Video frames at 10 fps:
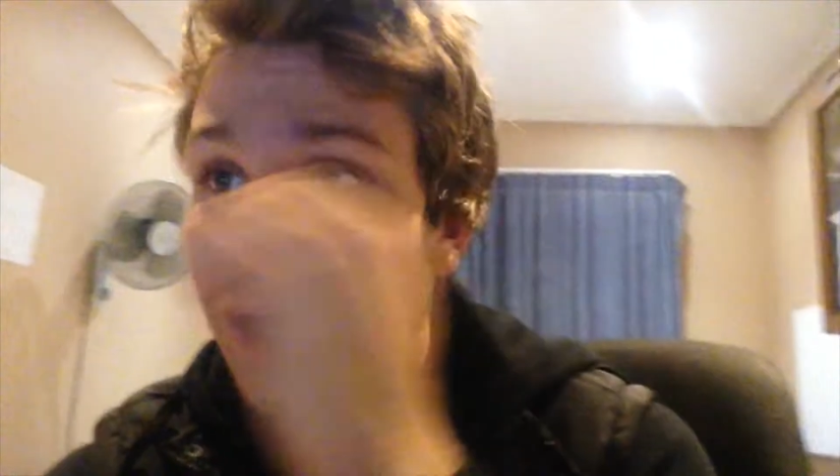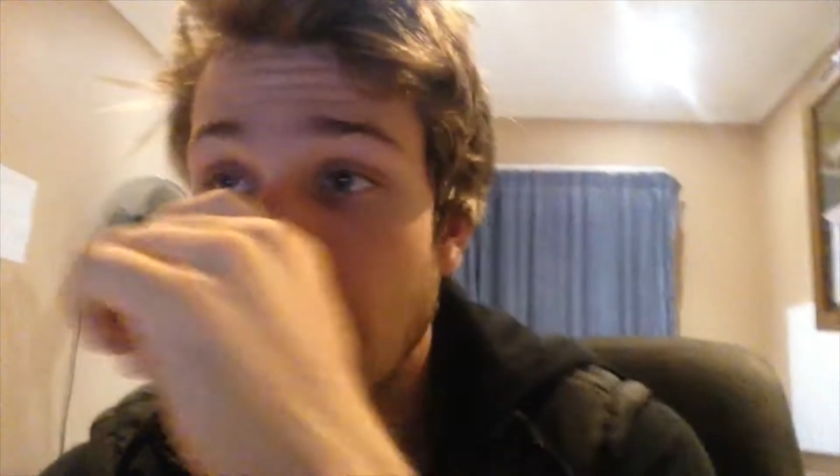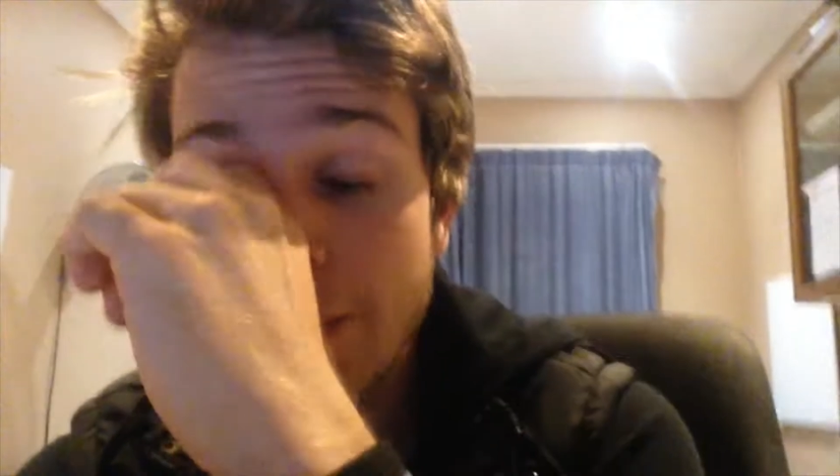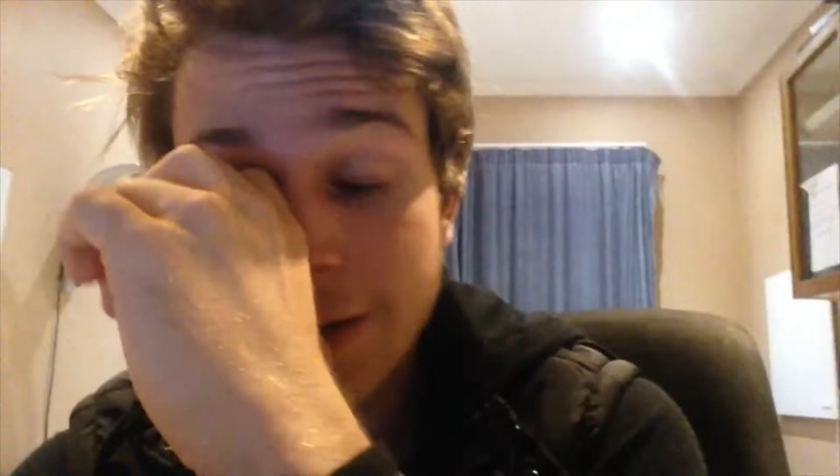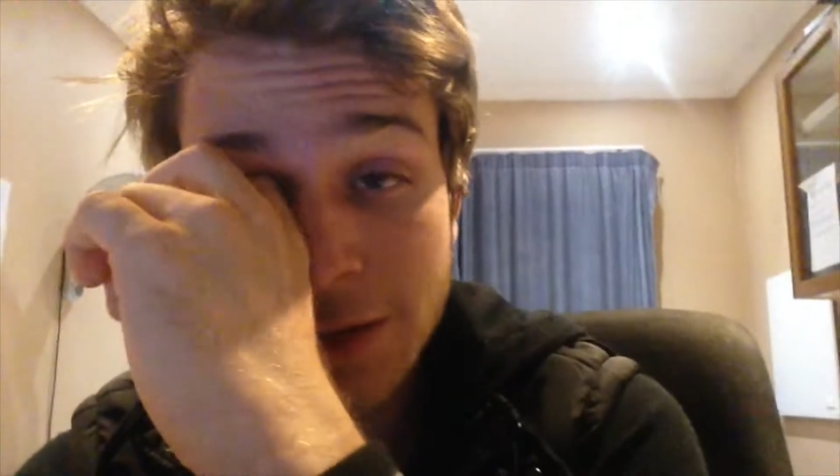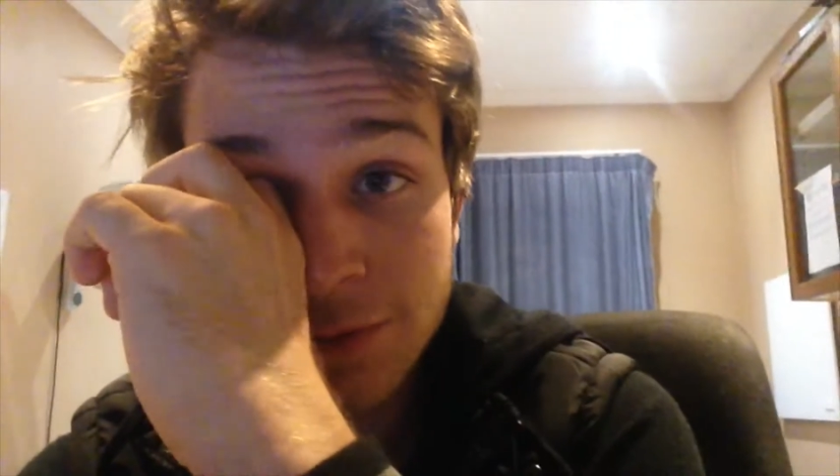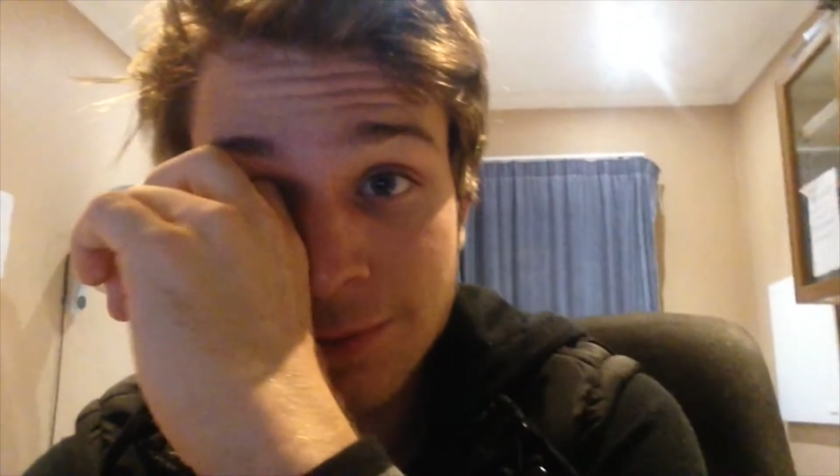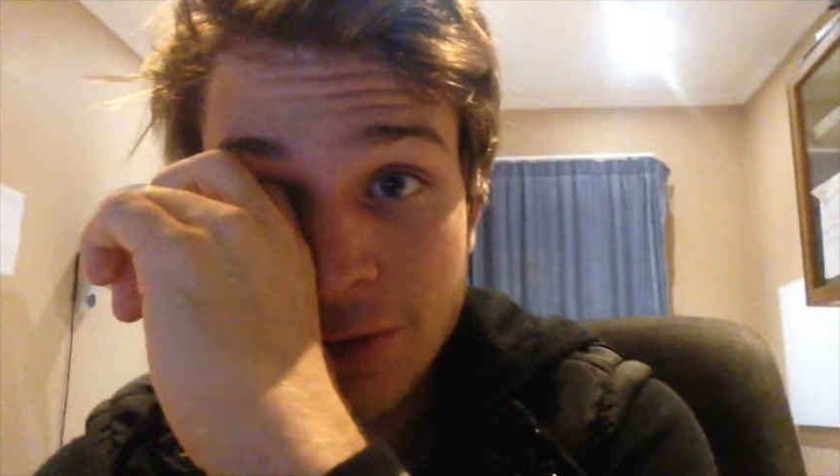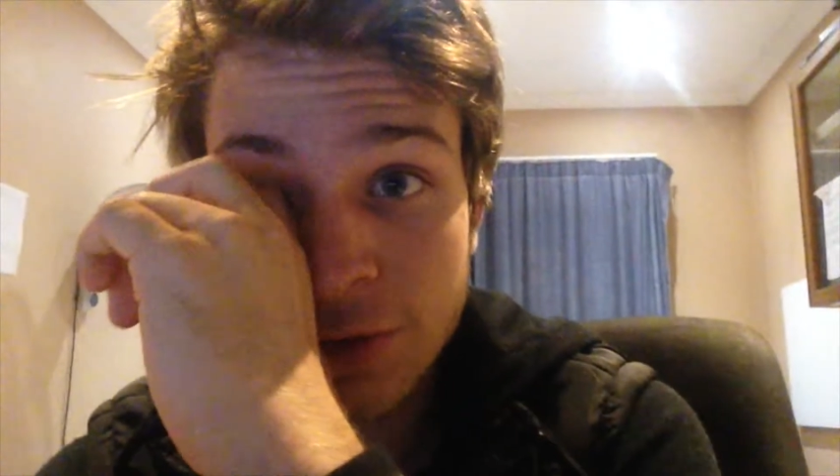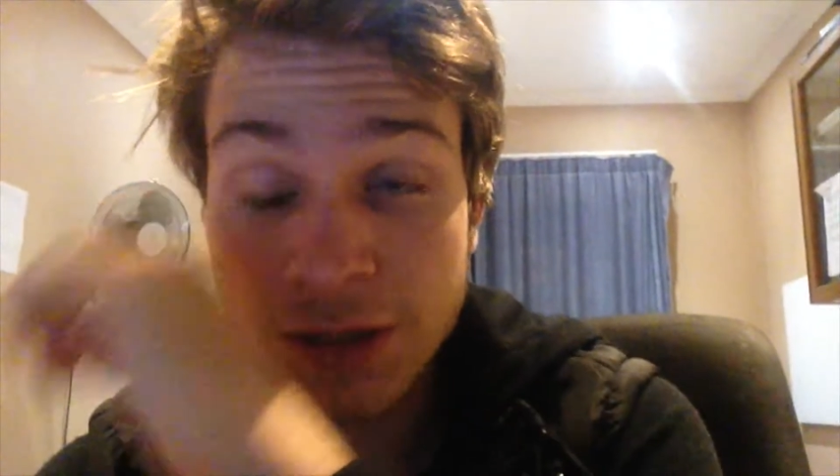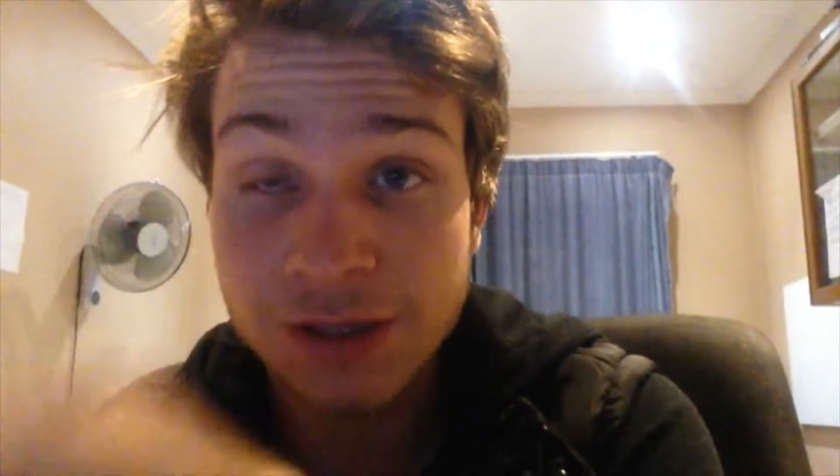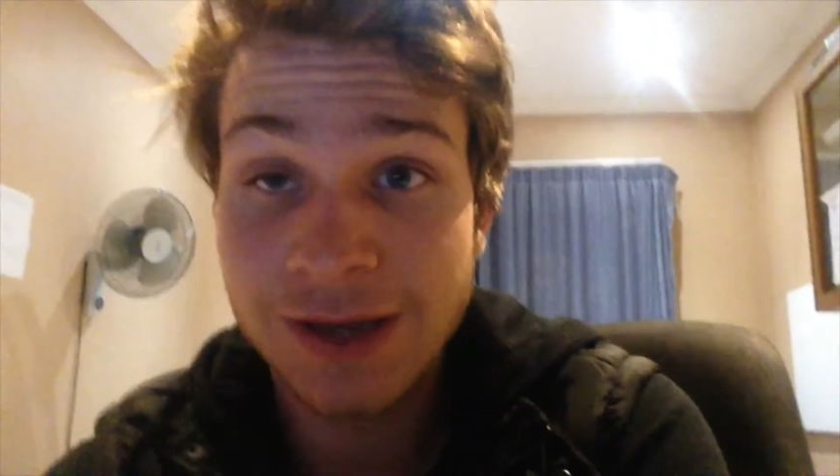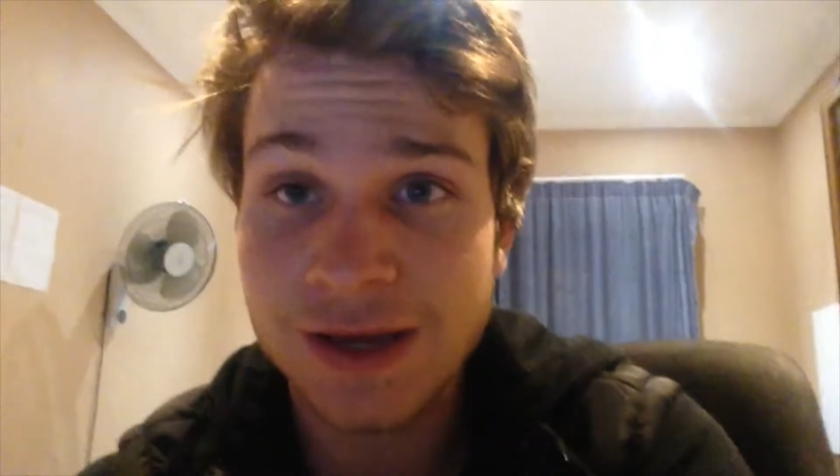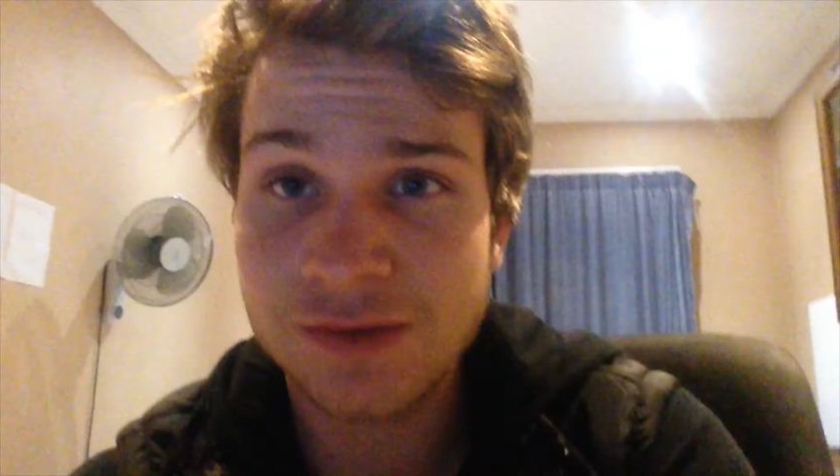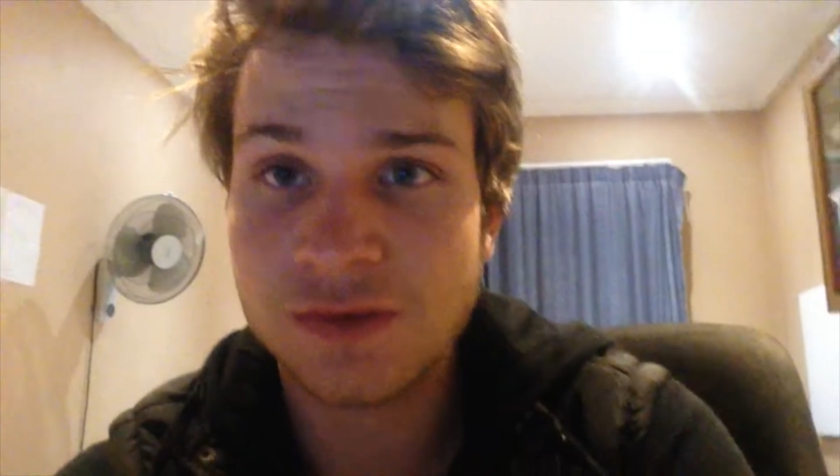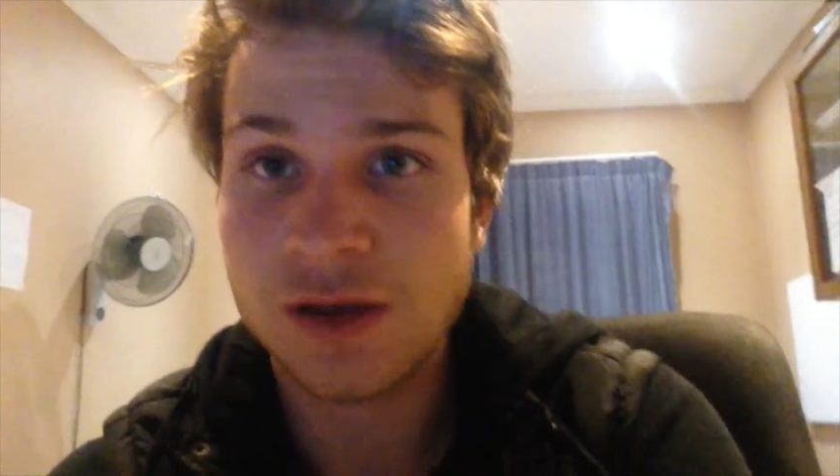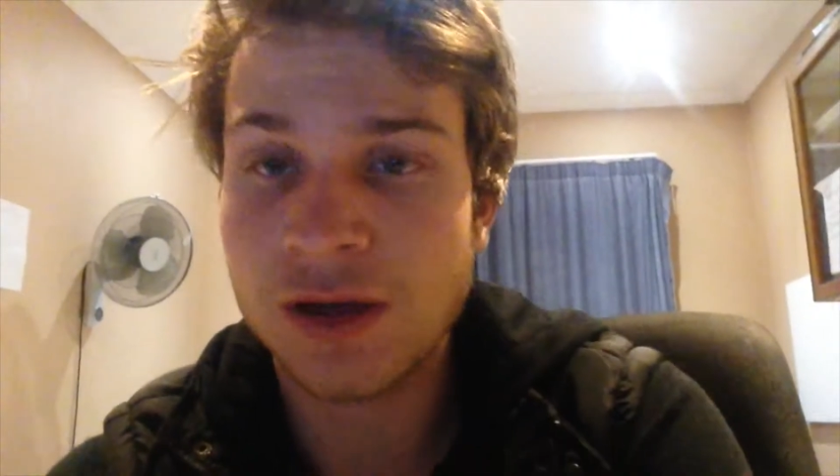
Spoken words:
and that gives me 30 days